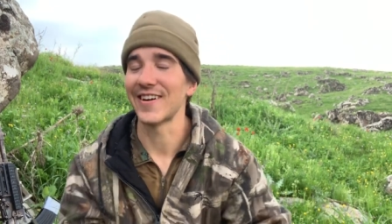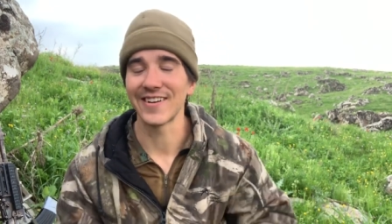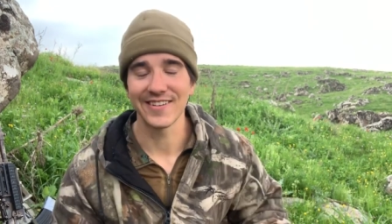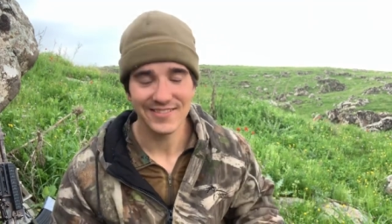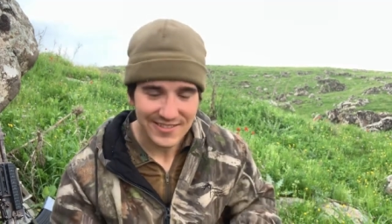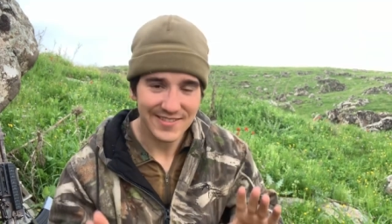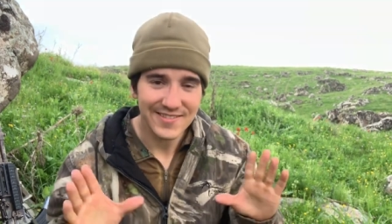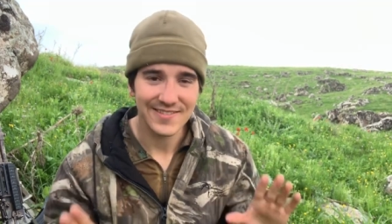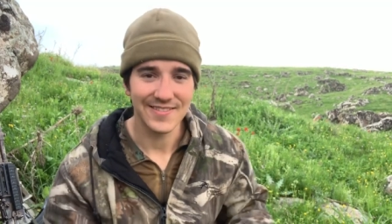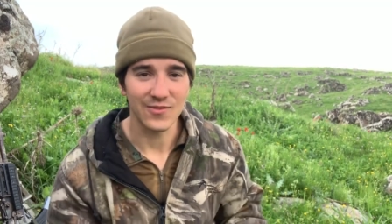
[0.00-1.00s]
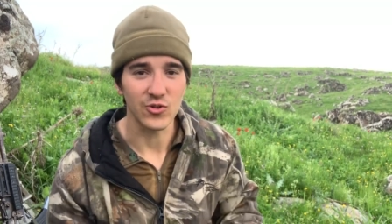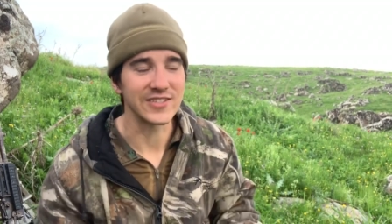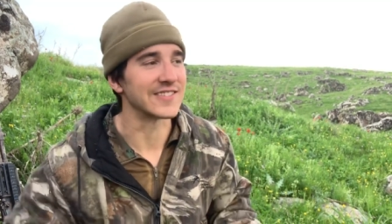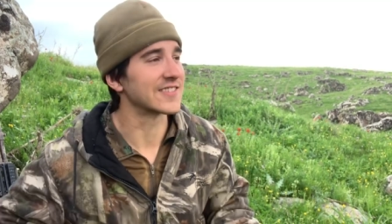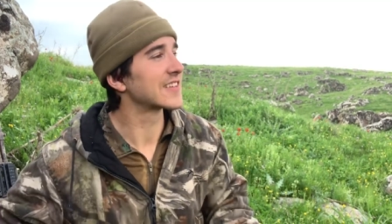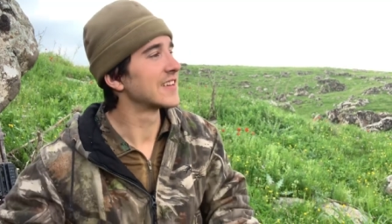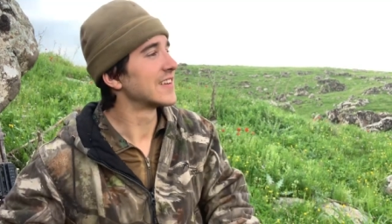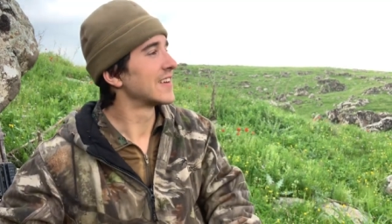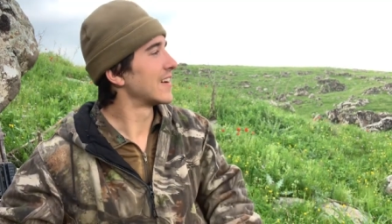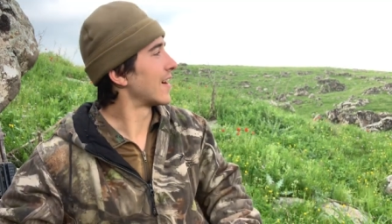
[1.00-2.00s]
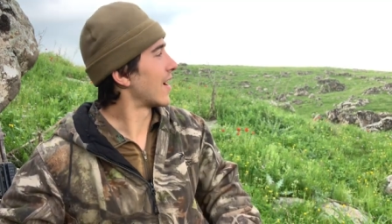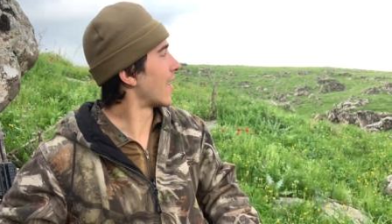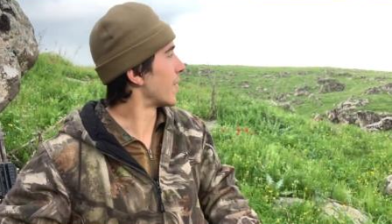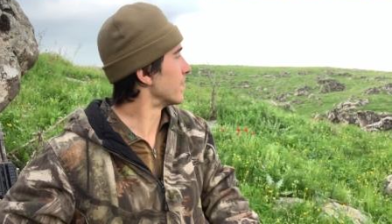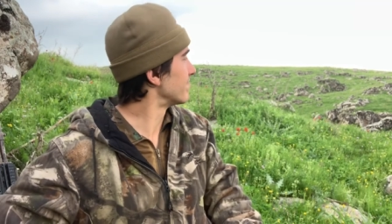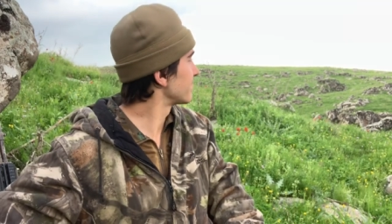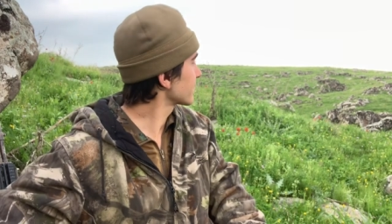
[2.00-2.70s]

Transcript: right? For reasons. Um,